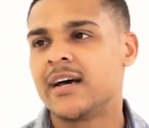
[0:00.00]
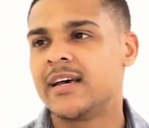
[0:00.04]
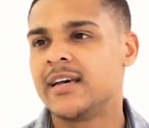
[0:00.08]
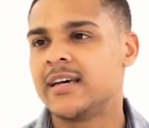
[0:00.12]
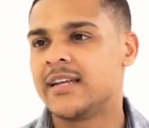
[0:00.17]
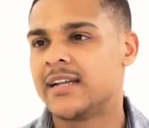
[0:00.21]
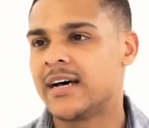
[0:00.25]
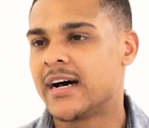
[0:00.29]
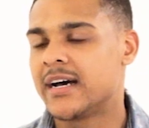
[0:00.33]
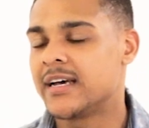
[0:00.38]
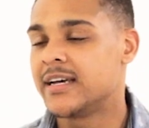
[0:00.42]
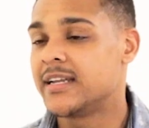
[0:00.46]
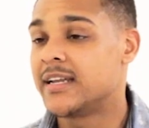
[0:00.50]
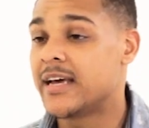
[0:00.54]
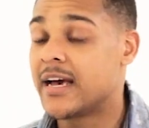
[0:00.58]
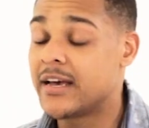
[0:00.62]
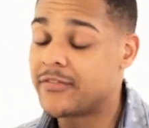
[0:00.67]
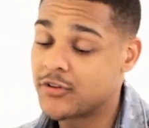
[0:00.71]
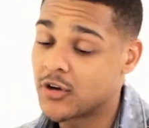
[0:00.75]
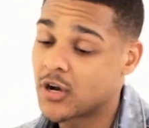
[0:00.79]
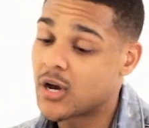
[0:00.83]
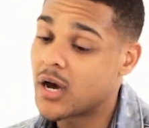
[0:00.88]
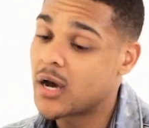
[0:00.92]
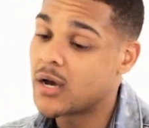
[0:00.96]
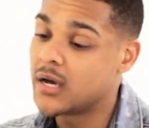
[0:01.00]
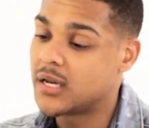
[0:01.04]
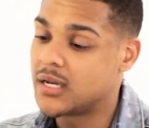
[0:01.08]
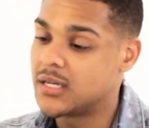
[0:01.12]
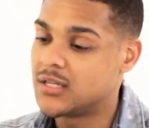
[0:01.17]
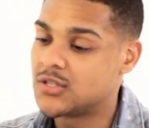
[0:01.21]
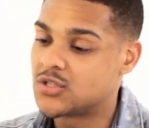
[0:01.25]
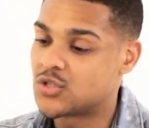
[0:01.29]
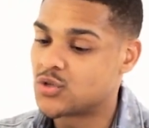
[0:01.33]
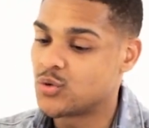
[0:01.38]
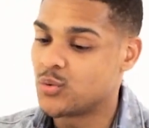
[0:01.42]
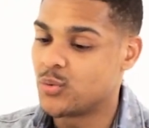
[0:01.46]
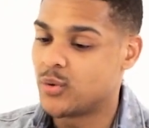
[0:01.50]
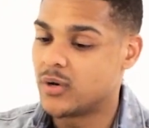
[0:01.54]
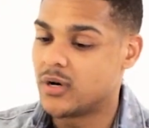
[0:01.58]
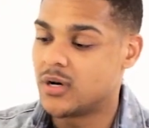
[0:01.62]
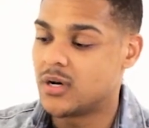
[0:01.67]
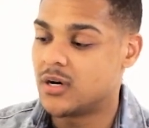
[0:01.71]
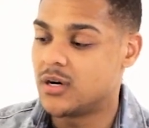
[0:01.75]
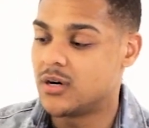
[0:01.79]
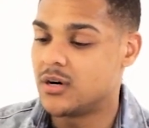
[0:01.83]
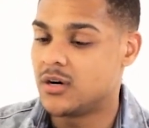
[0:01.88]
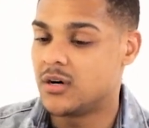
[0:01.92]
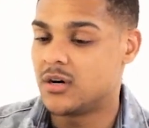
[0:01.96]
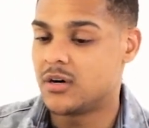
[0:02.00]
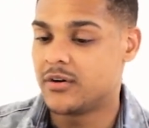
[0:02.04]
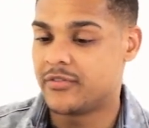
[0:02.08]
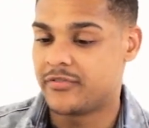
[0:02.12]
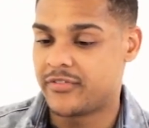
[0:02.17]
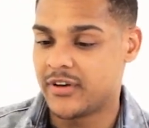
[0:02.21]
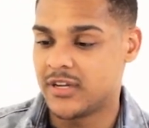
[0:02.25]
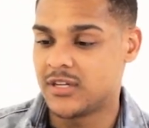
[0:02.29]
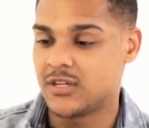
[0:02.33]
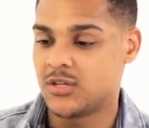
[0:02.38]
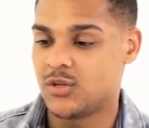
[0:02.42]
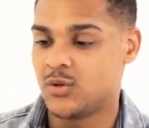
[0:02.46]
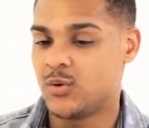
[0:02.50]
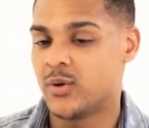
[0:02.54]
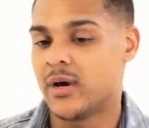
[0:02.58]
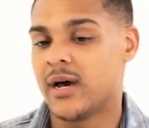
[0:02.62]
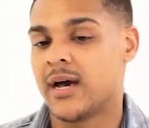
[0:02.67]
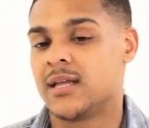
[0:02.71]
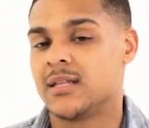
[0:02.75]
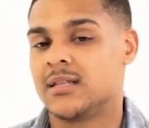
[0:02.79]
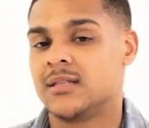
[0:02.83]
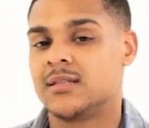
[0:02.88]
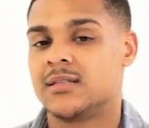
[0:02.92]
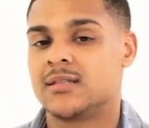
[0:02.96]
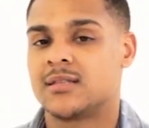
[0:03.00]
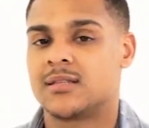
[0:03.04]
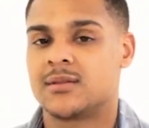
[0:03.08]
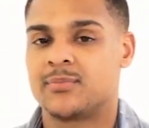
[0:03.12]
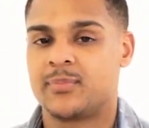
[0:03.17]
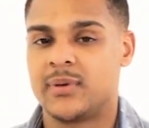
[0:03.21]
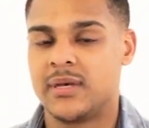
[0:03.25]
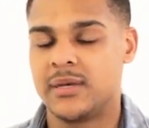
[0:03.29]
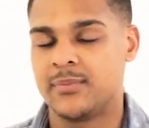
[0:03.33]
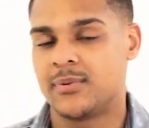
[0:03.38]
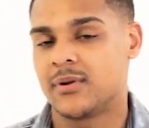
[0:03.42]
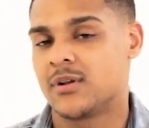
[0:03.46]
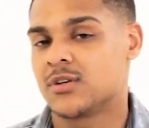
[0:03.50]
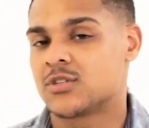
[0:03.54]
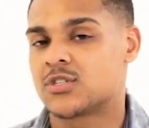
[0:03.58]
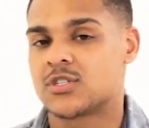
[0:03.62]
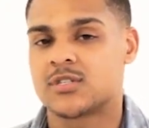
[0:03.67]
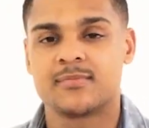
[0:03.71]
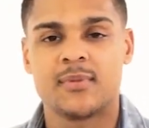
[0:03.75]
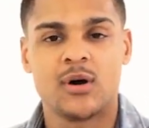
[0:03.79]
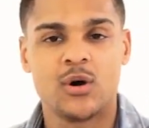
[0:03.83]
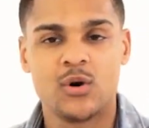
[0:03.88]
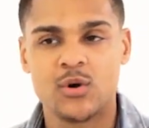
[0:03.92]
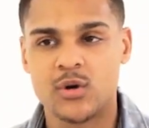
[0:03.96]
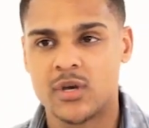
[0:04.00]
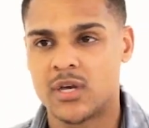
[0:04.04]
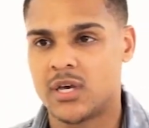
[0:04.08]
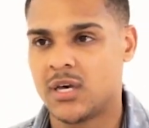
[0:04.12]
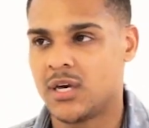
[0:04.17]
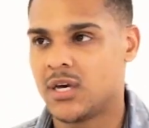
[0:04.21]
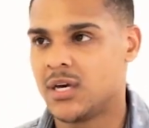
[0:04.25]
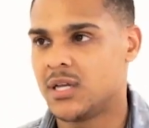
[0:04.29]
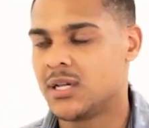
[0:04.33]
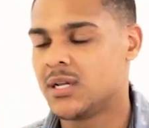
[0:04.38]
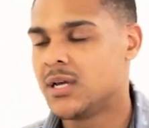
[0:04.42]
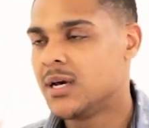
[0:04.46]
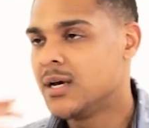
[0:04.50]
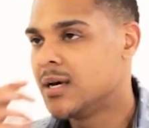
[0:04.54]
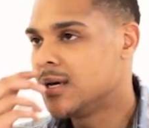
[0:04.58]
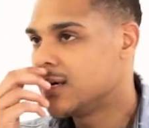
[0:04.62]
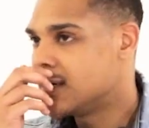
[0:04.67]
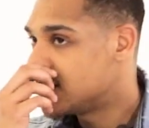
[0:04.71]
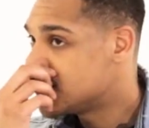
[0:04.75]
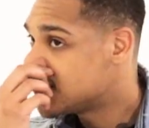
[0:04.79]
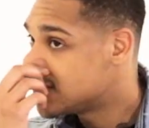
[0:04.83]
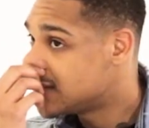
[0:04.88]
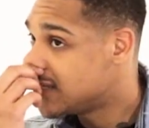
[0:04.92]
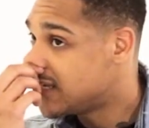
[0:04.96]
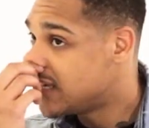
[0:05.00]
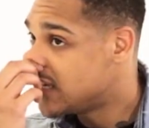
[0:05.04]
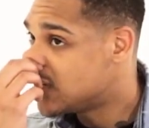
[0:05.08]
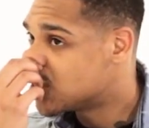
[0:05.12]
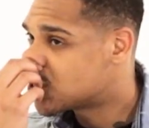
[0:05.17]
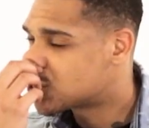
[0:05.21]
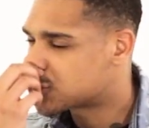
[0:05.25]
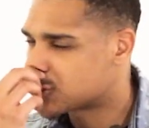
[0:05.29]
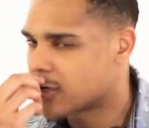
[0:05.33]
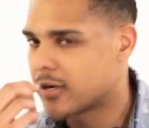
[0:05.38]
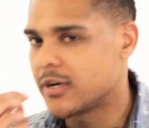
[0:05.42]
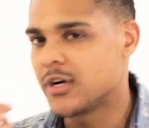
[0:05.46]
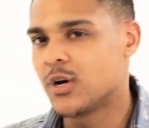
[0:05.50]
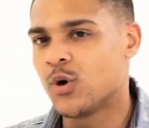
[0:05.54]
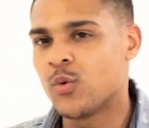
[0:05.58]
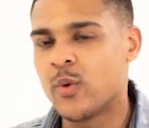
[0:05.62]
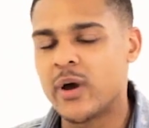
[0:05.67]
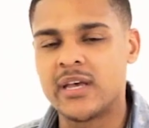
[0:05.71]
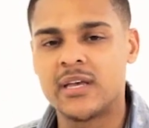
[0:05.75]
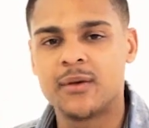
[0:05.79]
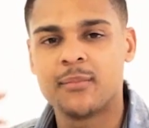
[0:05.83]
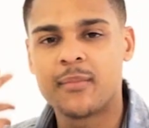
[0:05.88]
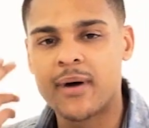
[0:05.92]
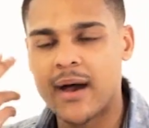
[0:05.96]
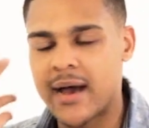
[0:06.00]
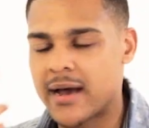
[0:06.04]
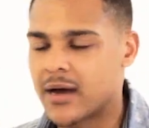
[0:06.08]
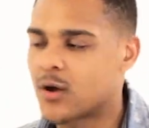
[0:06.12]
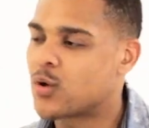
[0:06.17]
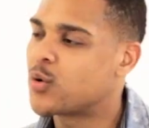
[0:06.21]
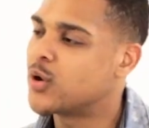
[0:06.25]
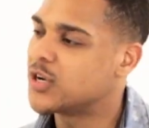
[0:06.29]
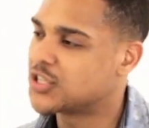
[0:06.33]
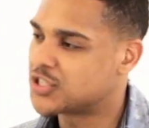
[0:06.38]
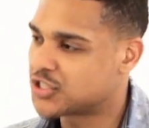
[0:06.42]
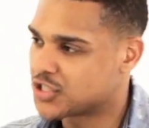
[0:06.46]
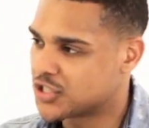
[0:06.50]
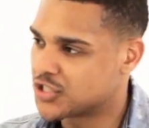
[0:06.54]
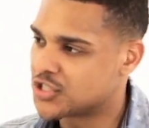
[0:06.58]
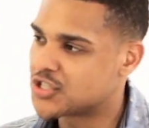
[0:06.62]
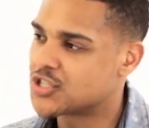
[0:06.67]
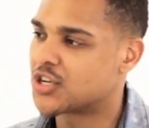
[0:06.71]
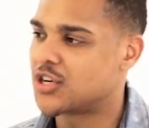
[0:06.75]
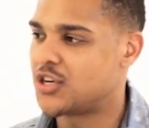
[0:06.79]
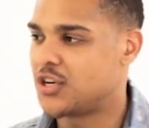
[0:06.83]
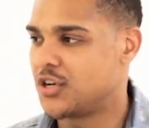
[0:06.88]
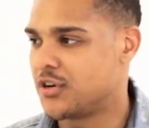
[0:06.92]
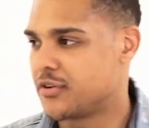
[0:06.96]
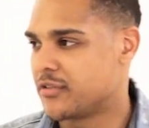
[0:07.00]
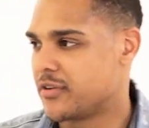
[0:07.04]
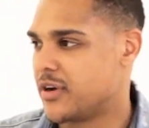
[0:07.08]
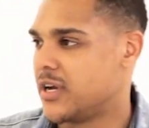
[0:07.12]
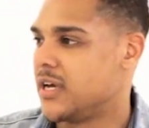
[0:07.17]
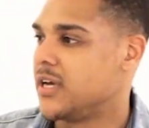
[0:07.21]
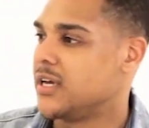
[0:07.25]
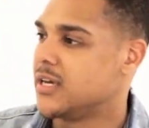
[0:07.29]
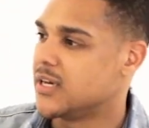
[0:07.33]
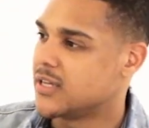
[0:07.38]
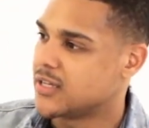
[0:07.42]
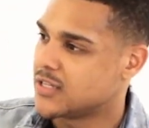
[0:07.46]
I hear that. If you're going into a venue and people are smoking, straight away you might question security.